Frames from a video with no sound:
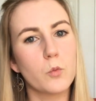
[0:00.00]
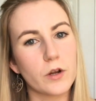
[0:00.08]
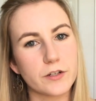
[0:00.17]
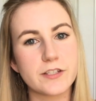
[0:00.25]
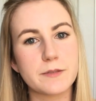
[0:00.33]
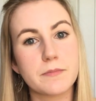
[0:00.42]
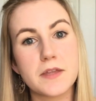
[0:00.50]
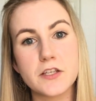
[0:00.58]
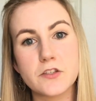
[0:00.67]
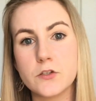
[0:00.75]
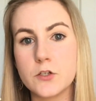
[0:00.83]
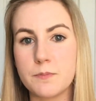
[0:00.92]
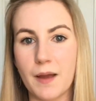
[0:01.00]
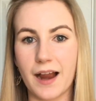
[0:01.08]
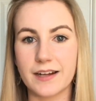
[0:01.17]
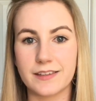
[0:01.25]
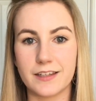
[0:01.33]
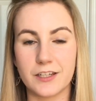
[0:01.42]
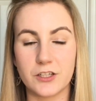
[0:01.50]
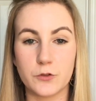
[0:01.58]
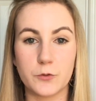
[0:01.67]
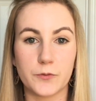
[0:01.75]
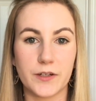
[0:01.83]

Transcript: what are some things that you packed that you